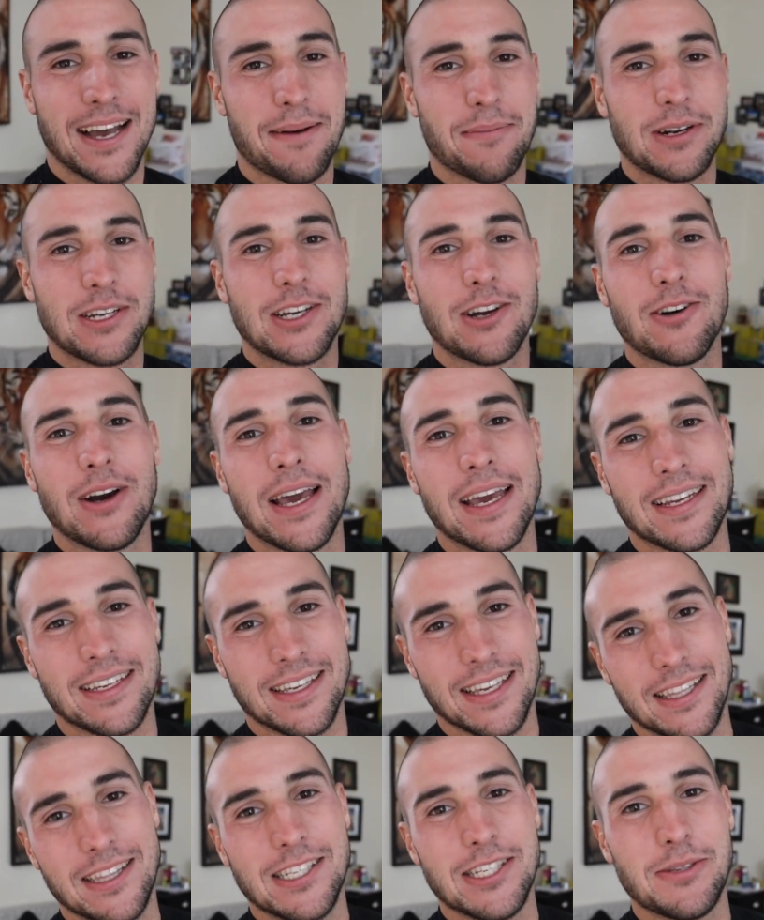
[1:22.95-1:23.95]
I'm gonna go ahead and
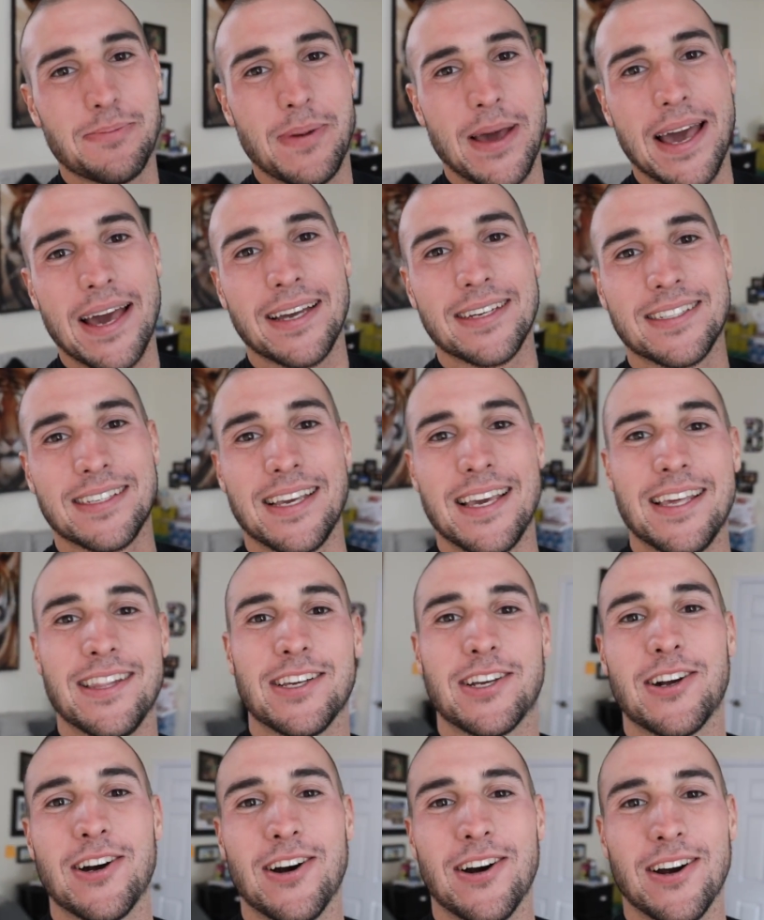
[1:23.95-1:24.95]
get these bags in
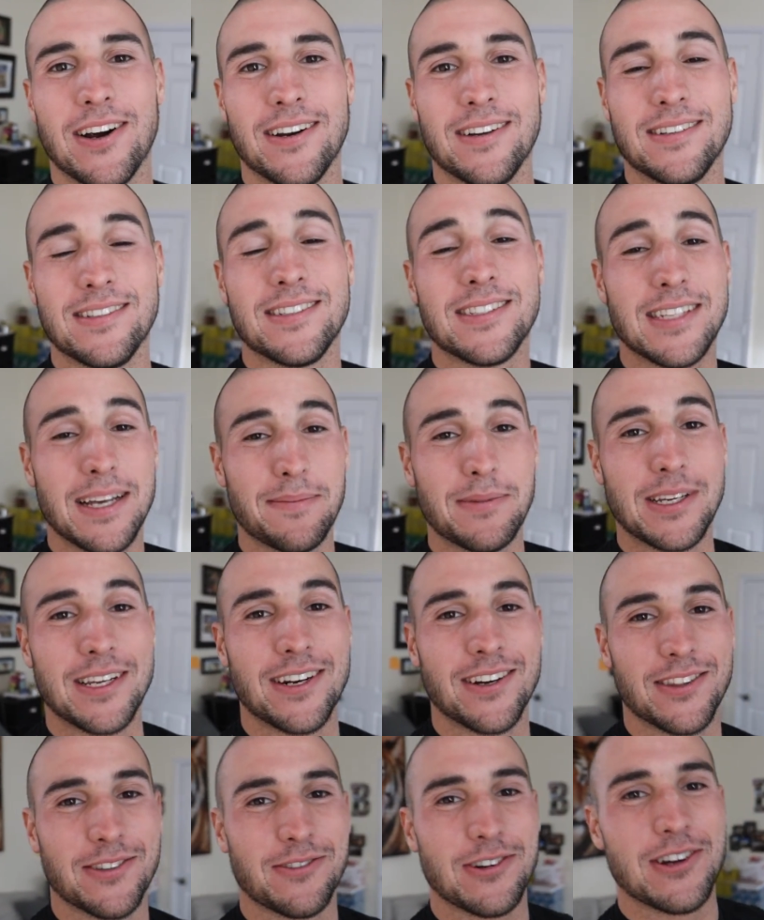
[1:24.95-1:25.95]
the car. It's time to
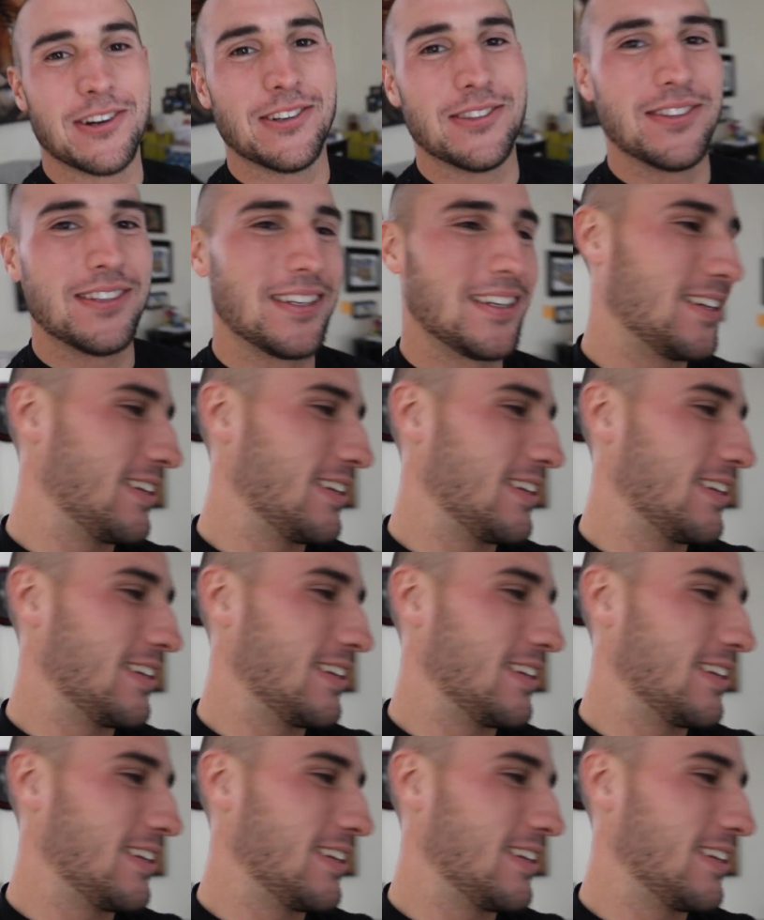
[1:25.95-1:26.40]
get on the road.